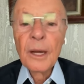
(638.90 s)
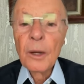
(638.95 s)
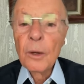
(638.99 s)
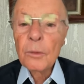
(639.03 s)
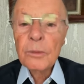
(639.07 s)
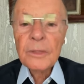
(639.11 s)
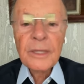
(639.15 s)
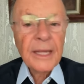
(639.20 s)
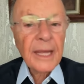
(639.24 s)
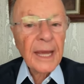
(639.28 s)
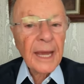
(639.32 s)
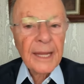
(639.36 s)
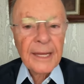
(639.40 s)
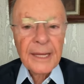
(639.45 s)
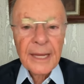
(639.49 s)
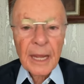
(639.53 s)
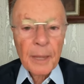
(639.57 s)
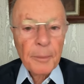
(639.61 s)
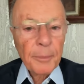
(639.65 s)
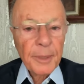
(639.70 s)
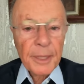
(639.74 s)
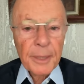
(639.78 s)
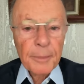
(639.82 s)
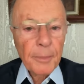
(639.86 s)
They do
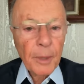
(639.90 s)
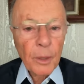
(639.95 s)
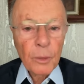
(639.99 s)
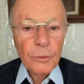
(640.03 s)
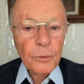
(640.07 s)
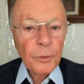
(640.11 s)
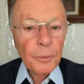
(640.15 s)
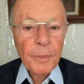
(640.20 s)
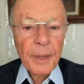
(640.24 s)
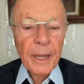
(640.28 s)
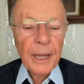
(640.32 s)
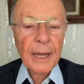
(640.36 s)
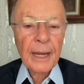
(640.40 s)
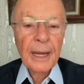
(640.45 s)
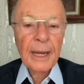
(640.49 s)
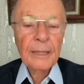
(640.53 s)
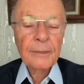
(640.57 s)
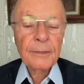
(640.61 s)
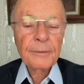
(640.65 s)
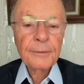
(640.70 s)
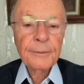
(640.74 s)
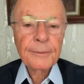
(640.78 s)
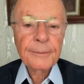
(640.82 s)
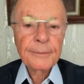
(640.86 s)
not want to let
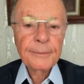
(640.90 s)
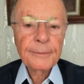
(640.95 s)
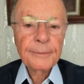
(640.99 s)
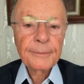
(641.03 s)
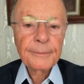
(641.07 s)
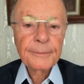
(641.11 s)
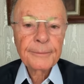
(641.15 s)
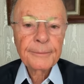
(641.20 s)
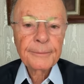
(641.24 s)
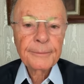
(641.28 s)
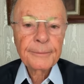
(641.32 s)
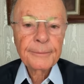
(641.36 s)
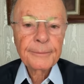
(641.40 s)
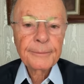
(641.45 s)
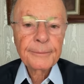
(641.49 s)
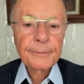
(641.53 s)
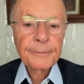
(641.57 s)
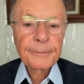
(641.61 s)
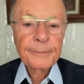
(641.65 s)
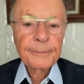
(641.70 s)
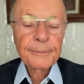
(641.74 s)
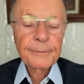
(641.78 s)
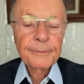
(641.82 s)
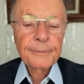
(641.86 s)
go of sin.
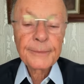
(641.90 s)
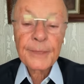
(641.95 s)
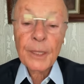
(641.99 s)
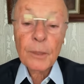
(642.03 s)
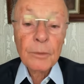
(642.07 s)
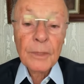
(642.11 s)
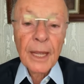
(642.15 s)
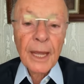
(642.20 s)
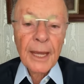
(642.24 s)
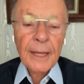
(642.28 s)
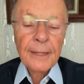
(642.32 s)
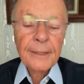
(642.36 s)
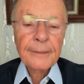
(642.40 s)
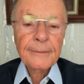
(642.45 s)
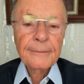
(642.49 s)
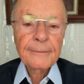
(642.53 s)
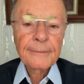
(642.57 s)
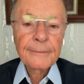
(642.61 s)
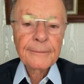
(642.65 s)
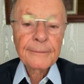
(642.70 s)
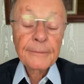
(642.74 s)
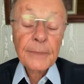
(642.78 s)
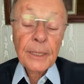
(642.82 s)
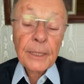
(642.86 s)
They do not
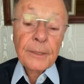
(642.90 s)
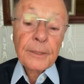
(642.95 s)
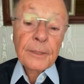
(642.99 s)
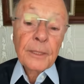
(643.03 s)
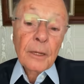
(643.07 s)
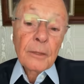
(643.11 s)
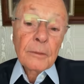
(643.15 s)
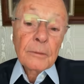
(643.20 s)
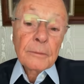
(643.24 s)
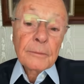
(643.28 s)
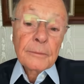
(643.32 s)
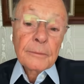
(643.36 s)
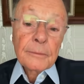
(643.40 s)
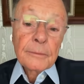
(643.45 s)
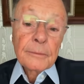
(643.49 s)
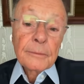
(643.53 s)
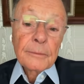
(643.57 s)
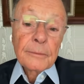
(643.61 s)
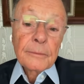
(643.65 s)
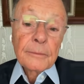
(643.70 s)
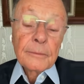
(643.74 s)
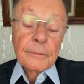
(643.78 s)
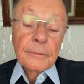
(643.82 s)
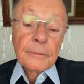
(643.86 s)
want to. So
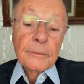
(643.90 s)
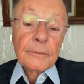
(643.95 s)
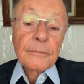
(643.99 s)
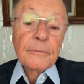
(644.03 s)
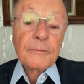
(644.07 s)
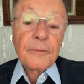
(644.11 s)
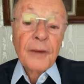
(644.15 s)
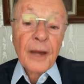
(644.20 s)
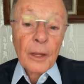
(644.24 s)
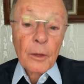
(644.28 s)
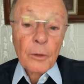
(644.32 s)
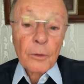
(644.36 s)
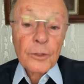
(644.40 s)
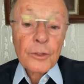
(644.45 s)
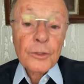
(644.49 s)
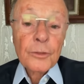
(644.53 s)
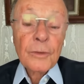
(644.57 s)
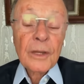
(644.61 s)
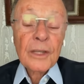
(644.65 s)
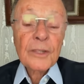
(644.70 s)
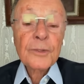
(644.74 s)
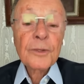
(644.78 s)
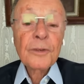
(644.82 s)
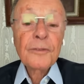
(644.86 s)
they
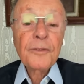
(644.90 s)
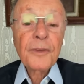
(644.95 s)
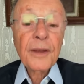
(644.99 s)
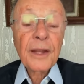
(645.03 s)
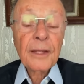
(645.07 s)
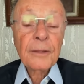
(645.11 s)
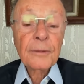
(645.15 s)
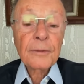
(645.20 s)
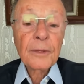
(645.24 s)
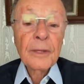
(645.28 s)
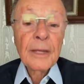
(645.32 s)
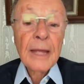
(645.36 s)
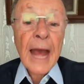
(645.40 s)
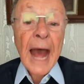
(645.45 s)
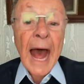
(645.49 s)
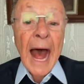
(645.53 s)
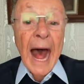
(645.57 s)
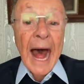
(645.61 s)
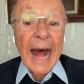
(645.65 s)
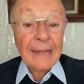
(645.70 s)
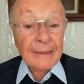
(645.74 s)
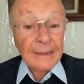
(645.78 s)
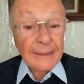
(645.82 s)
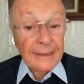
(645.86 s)
will continue to
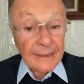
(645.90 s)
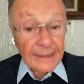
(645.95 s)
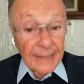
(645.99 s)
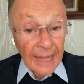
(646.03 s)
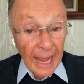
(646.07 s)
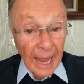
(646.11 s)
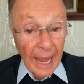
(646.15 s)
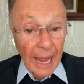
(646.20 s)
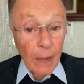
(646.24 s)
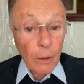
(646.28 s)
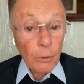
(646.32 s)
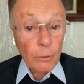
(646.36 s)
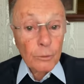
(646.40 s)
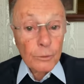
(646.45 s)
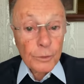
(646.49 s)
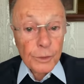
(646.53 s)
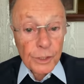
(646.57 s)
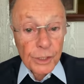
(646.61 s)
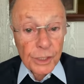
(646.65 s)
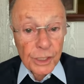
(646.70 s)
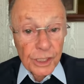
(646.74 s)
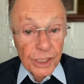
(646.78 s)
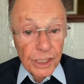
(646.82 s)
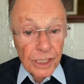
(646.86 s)
suffer
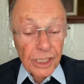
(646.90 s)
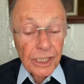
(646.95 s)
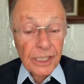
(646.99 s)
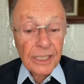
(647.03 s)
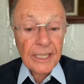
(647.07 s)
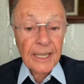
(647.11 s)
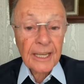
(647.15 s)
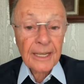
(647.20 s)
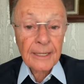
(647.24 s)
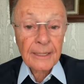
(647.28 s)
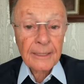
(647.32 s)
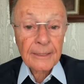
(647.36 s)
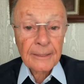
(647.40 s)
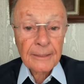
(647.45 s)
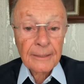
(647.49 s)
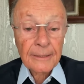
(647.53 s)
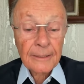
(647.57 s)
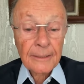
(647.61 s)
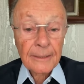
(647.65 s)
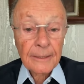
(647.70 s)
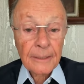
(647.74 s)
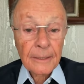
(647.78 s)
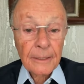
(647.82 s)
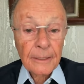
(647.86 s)
until the
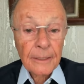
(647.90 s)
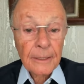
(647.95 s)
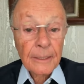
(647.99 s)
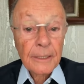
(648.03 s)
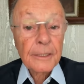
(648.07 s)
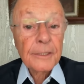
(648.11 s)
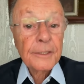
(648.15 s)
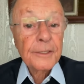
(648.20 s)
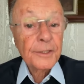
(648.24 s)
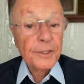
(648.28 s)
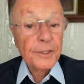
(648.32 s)
day,